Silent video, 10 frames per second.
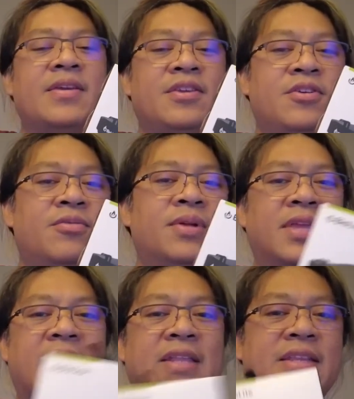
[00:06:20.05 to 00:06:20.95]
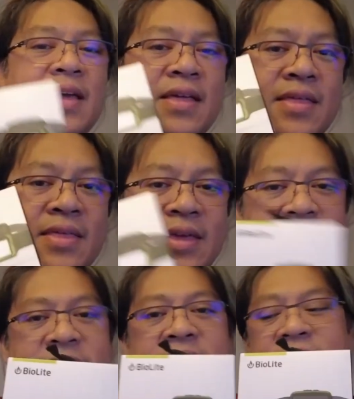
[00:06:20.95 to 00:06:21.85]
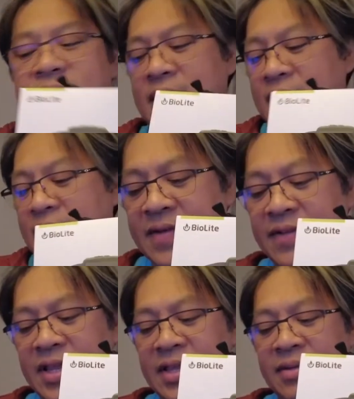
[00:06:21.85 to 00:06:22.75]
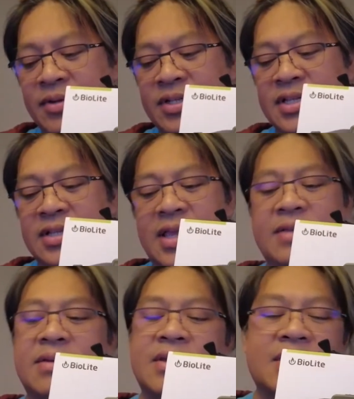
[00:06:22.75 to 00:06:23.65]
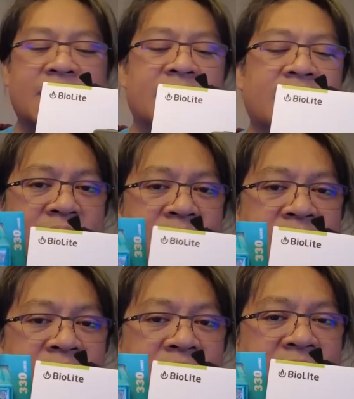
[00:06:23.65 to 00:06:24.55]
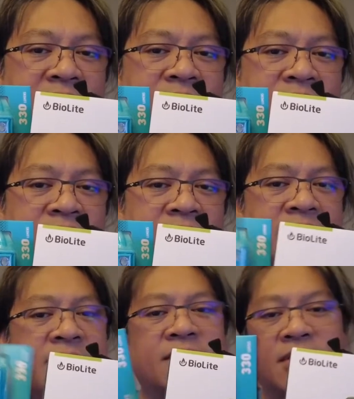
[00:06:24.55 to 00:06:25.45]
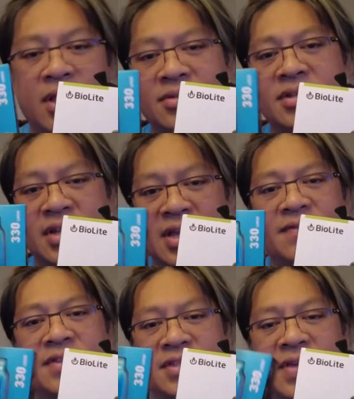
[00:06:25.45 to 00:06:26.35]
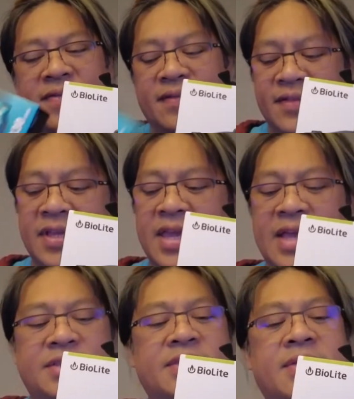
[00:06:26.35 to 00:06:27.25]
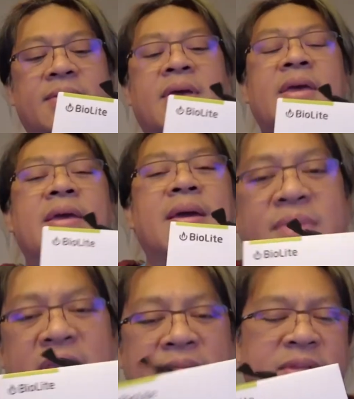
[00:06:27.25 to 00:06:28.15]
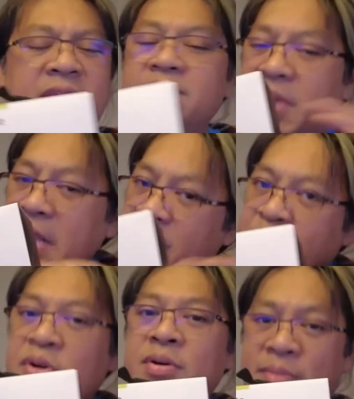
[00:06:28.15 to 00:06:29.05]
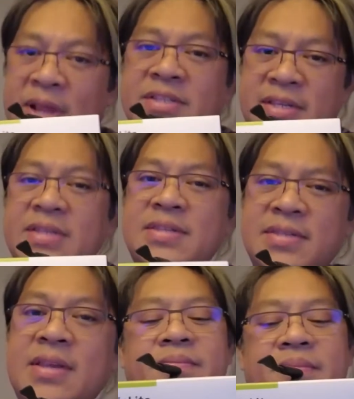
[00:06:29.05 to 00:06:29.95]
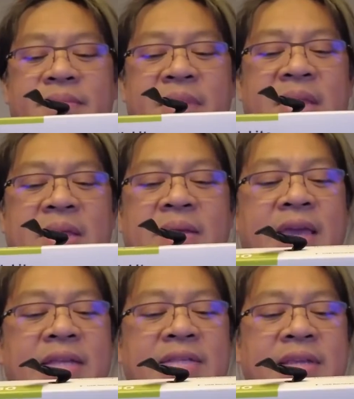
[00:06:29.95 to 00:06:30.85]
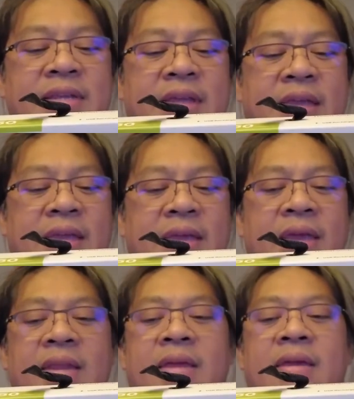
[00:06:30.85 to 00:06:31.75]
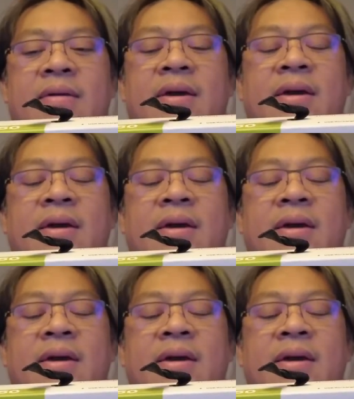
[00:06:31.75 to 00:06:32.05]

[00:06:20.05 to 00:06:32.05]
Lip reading: you will get this. Definitely, which is like 330 times 2, close enough to 750. Yes, so it progresses, yes, in the